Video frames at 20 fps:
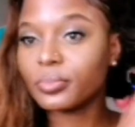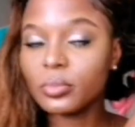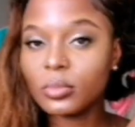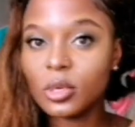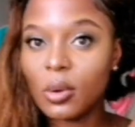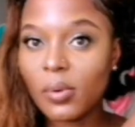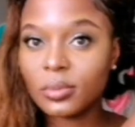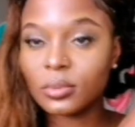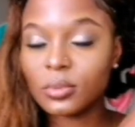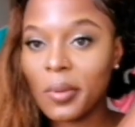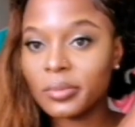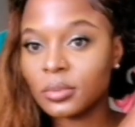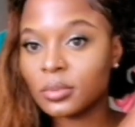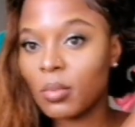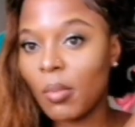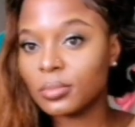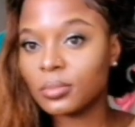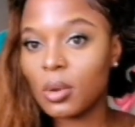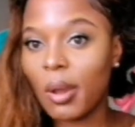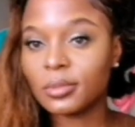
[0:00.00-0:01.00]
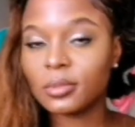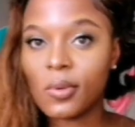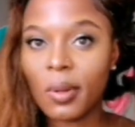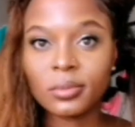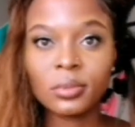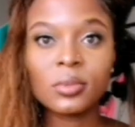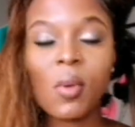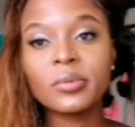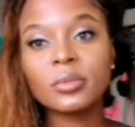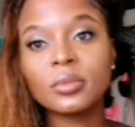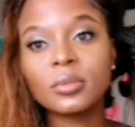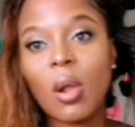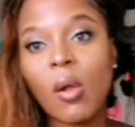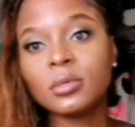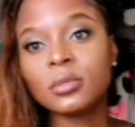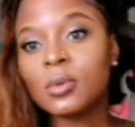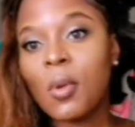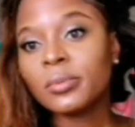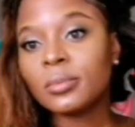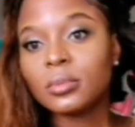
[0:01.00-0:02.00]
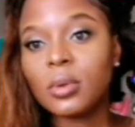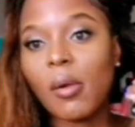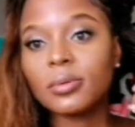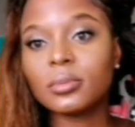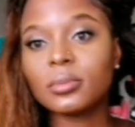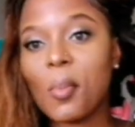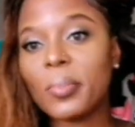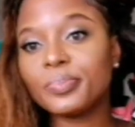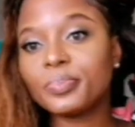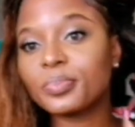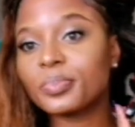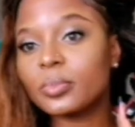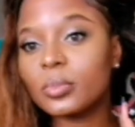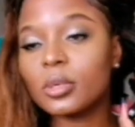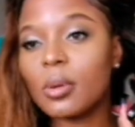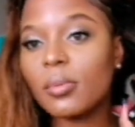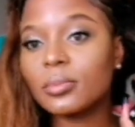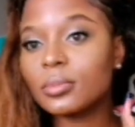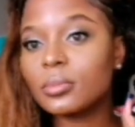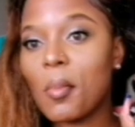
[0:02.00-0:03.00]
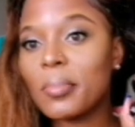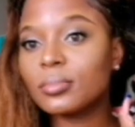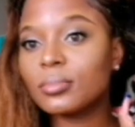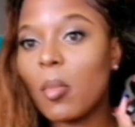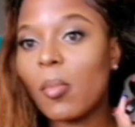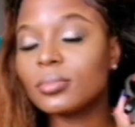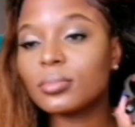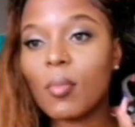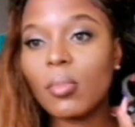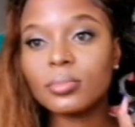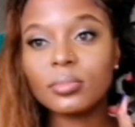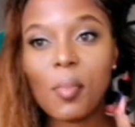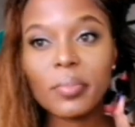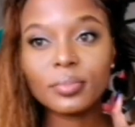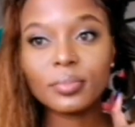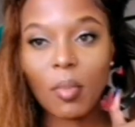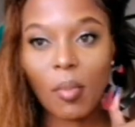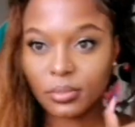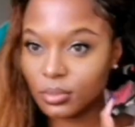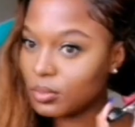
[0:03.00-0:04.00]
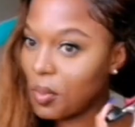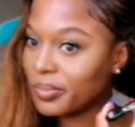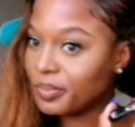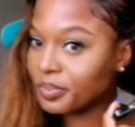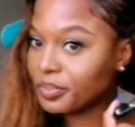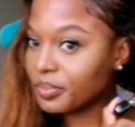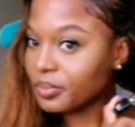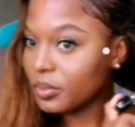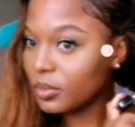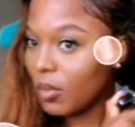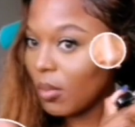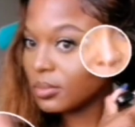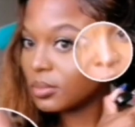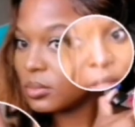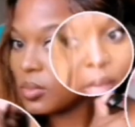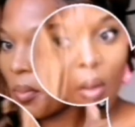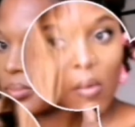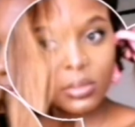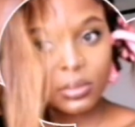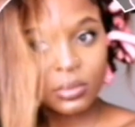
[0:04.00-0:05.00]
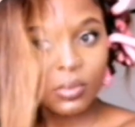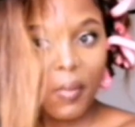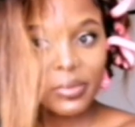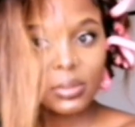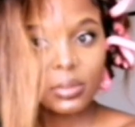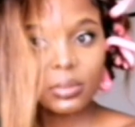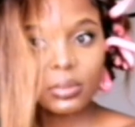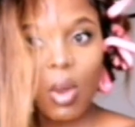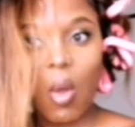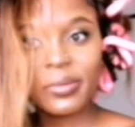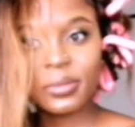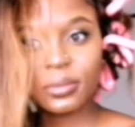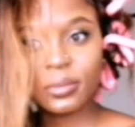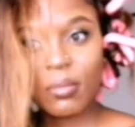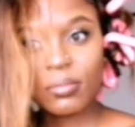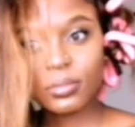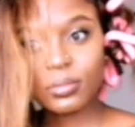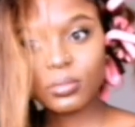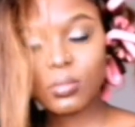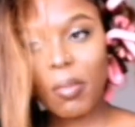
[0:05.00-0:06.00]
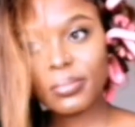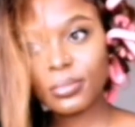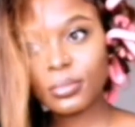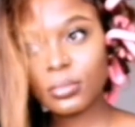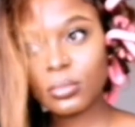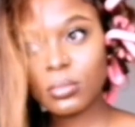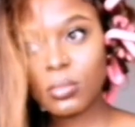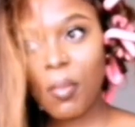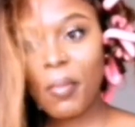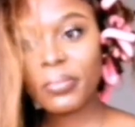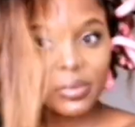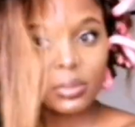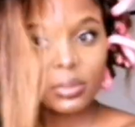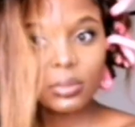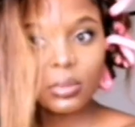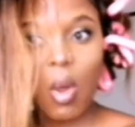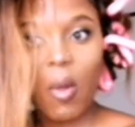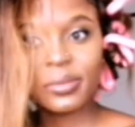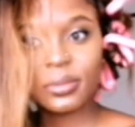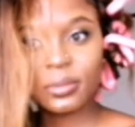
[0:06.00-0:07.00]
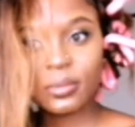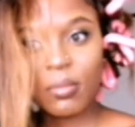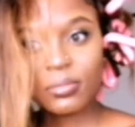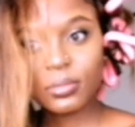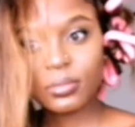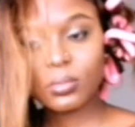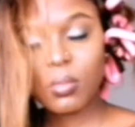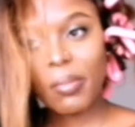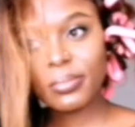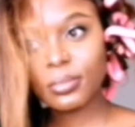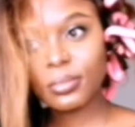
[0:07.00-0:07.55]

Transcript: made me to think of something. Let me know, guys, if you want a thorough full detail of how I curl the hair, okay?